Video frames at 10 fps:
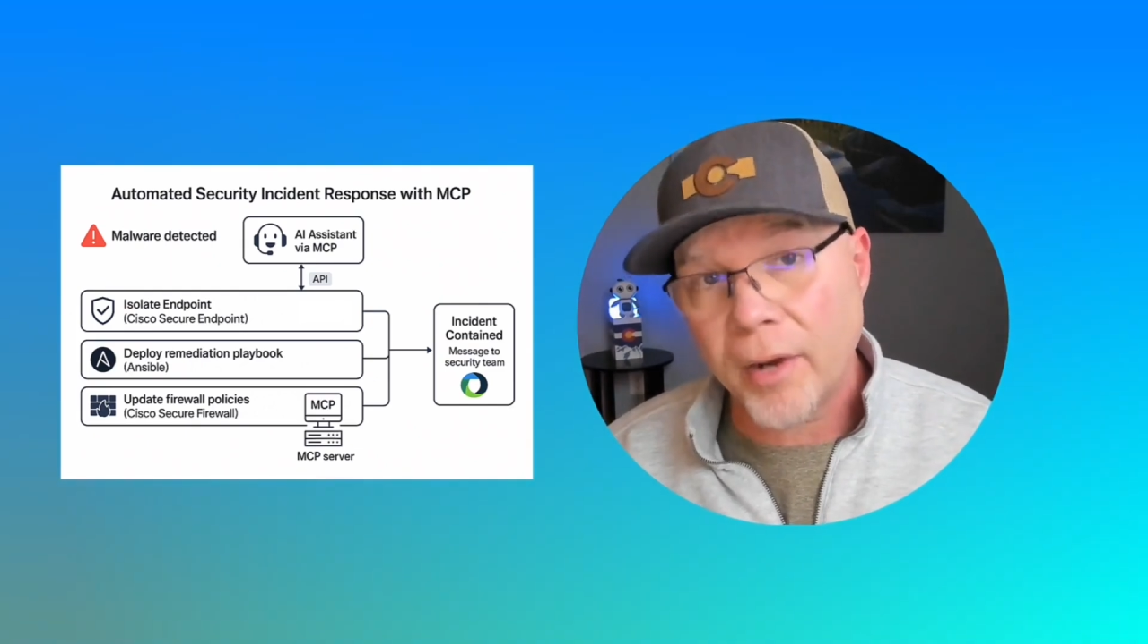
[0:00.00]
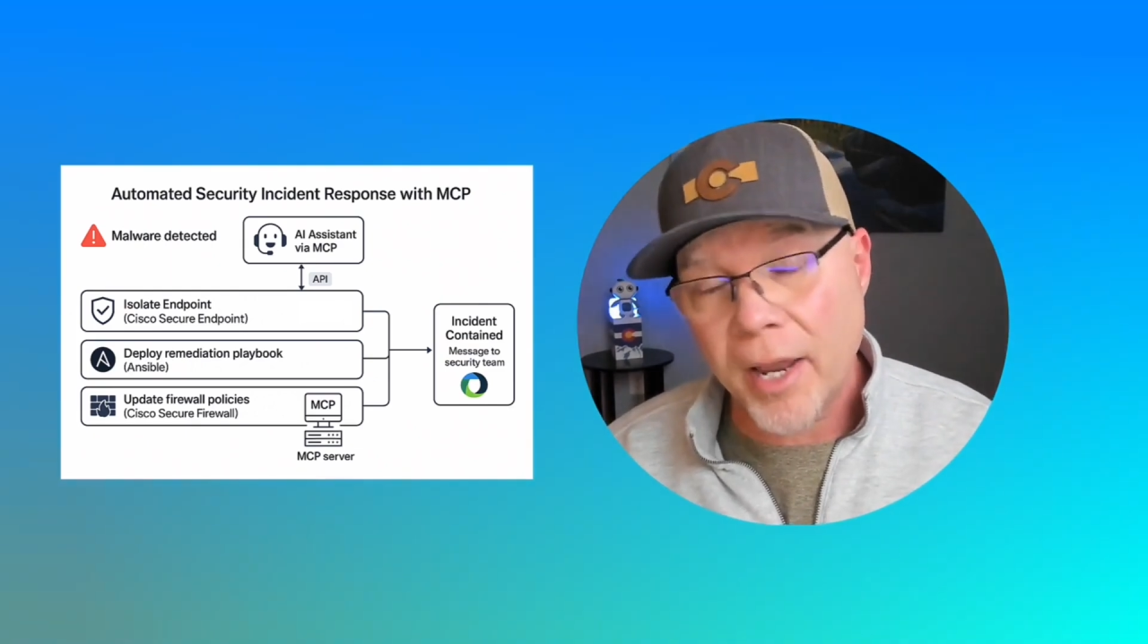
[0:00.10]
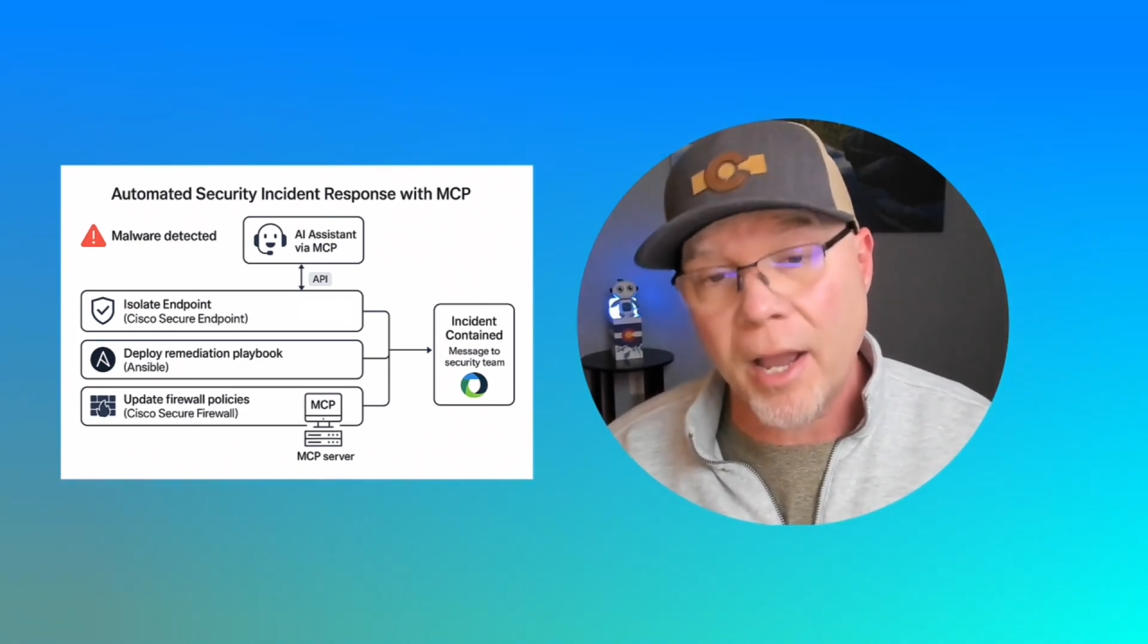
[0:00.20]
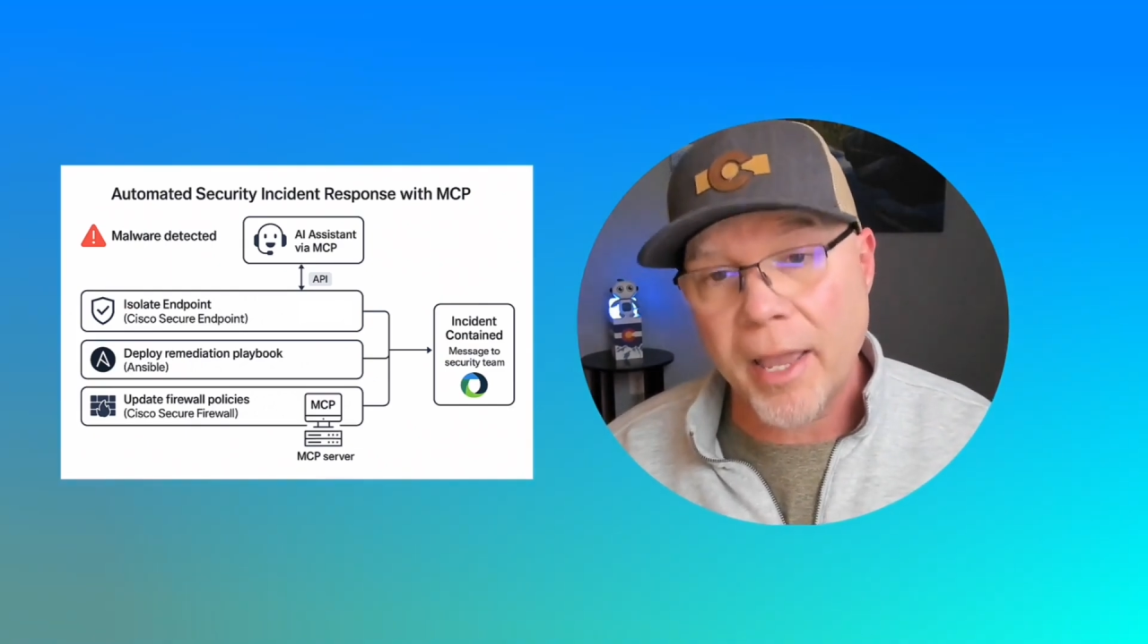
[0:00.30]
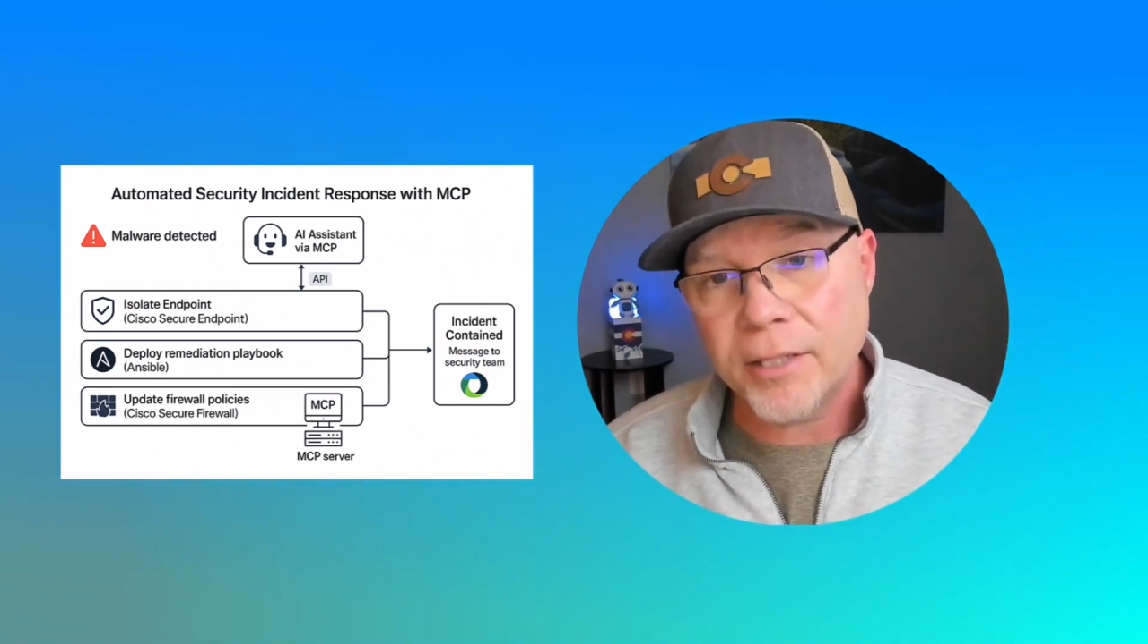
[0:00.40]

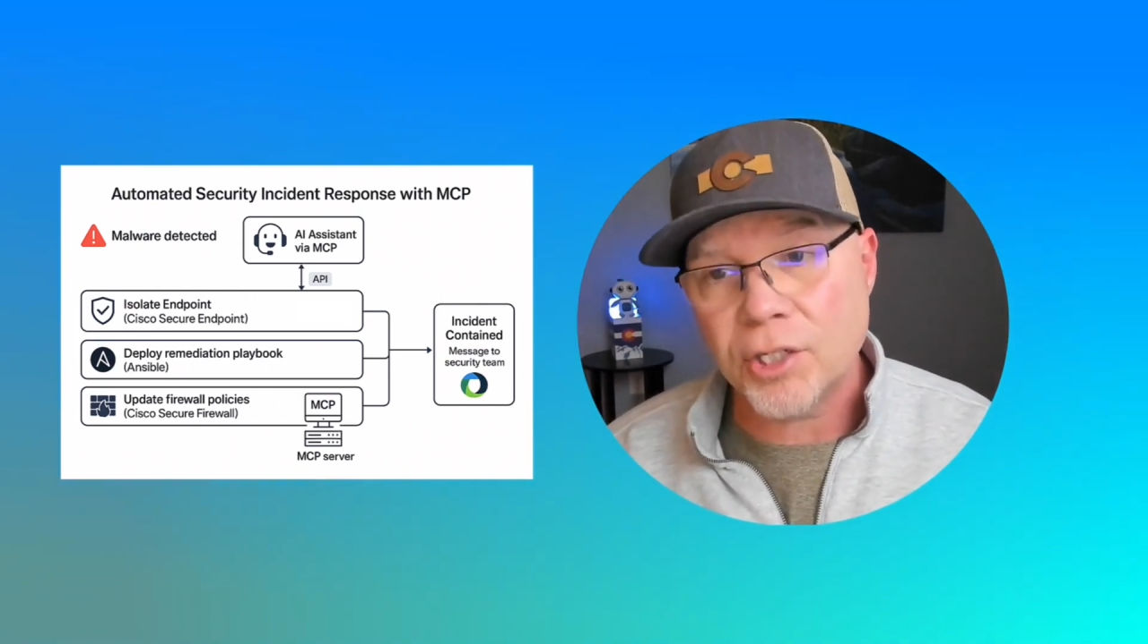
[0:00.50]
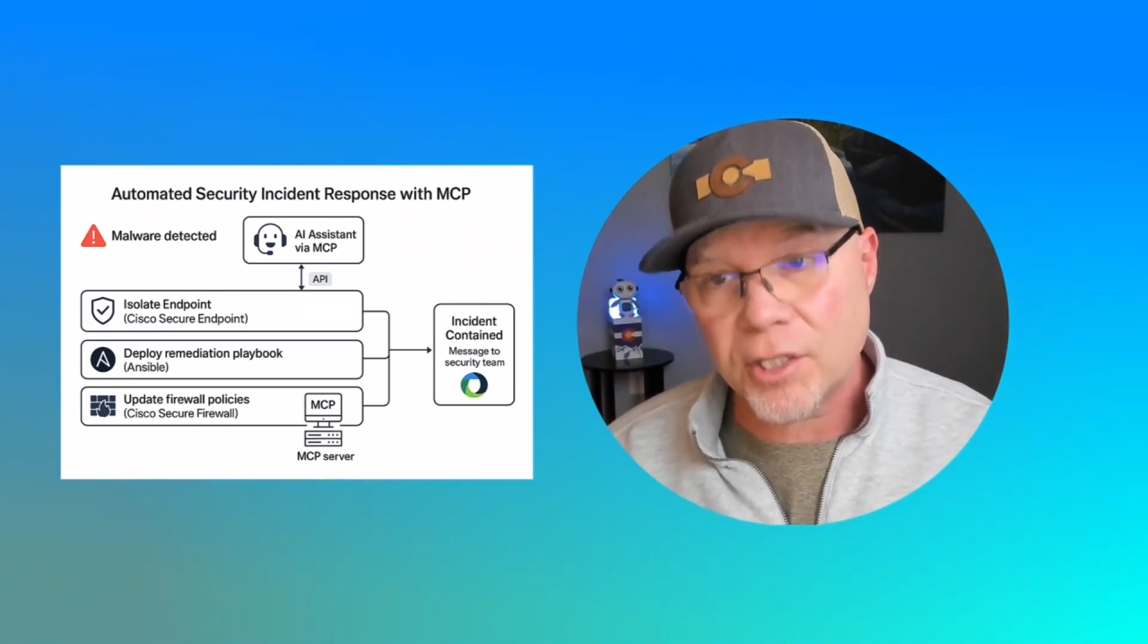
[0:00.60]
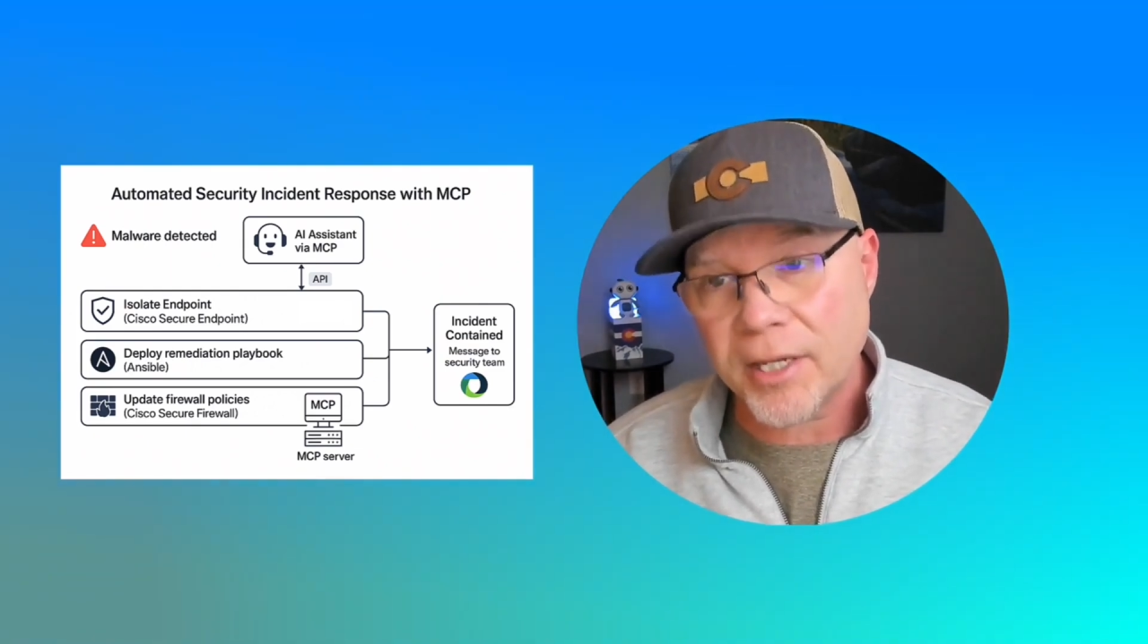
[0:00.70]
AI agents